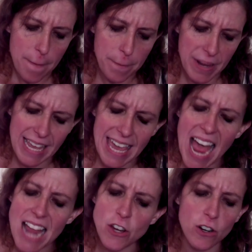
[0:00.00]
But
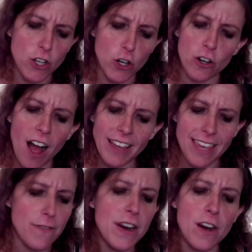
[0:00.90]
again, you're not
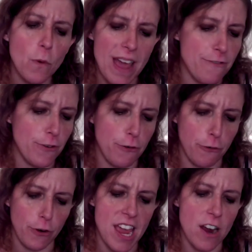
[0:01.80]
giving it away for
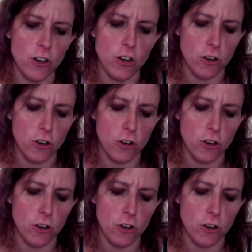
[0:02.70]
free, or you're